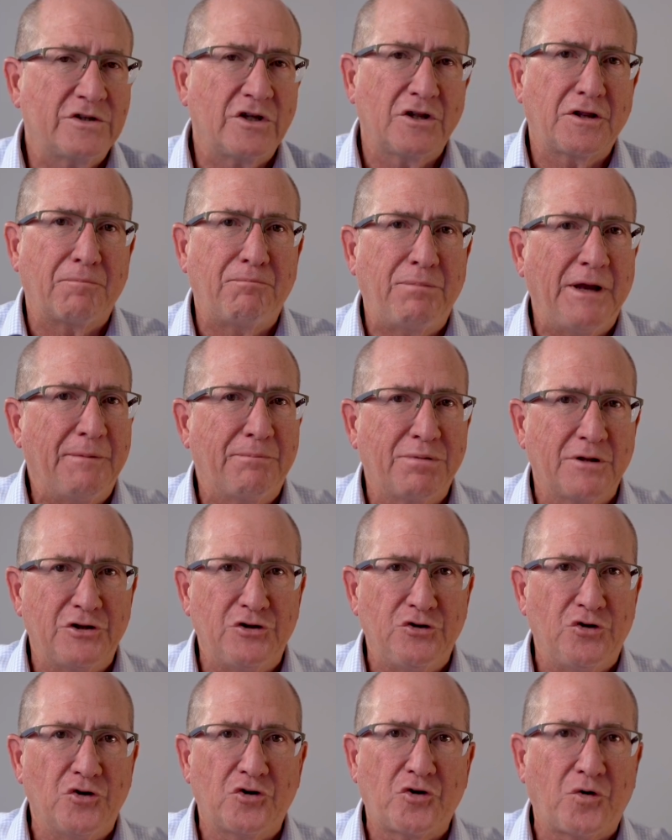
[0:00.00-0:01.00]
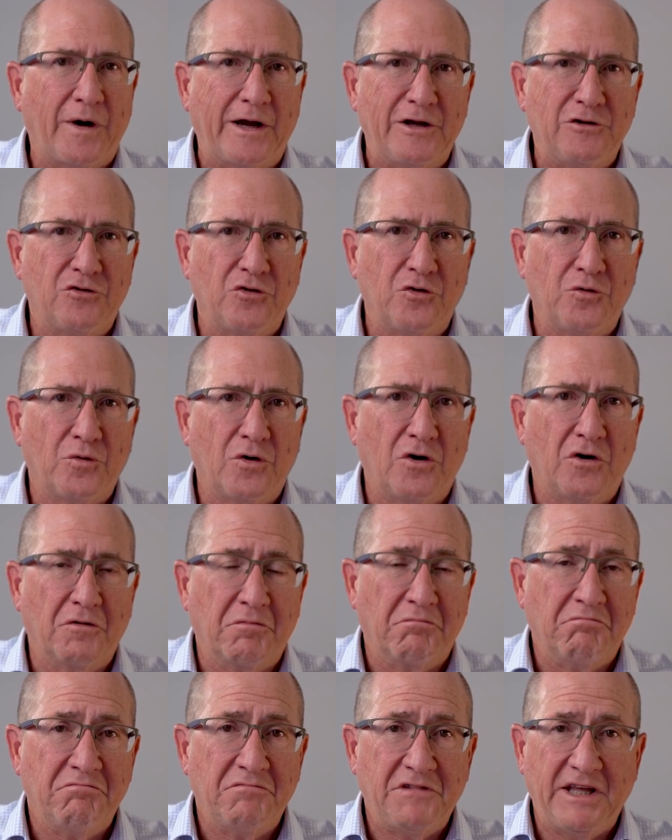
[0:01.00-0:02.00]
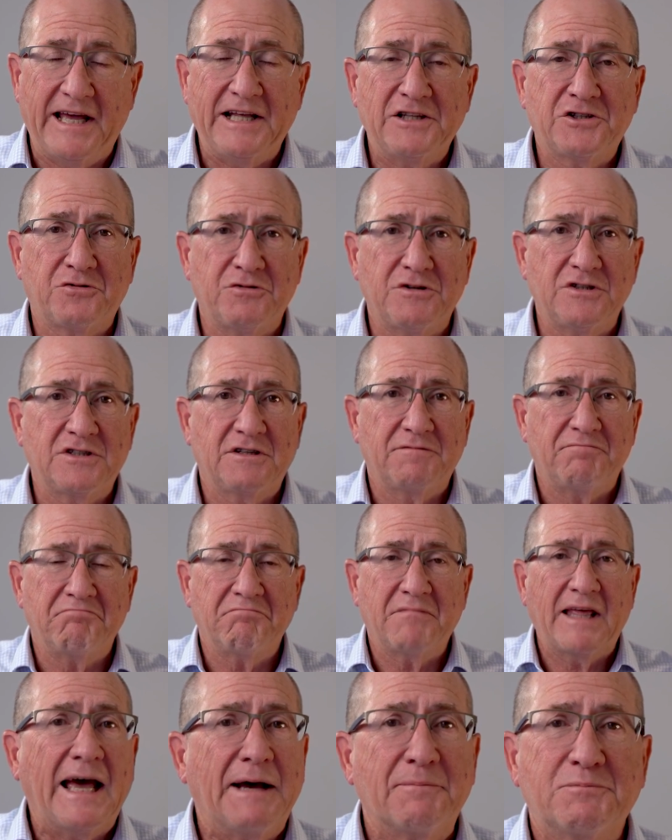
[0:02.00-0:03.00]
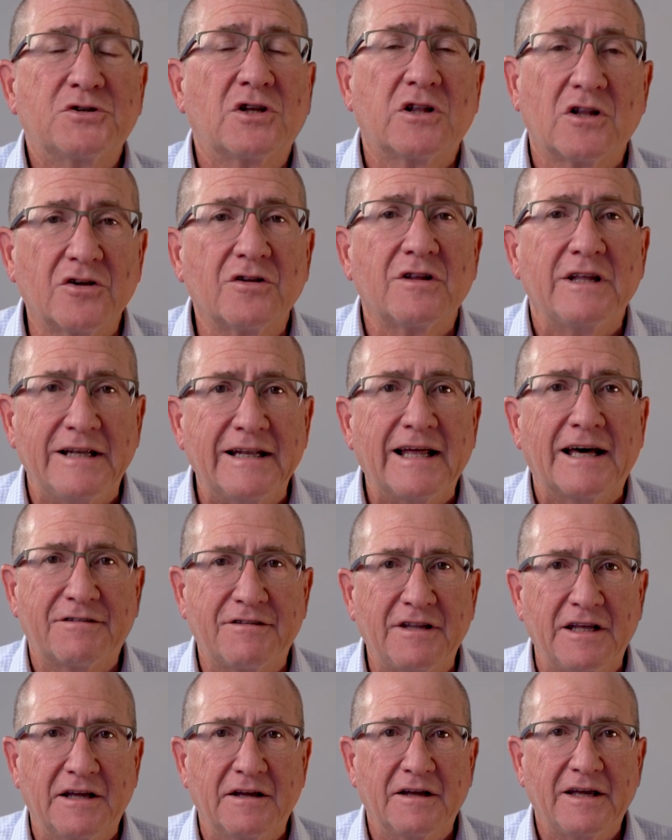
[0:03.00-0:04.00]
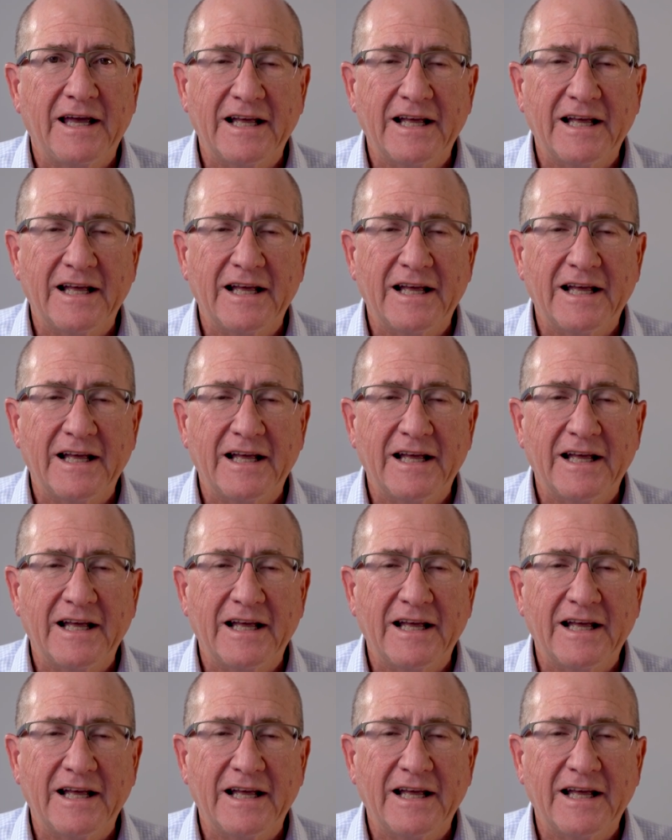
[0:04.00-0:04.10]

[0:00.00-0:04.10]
did the people in Ukraine do wrong? The answer is absolutely nothing.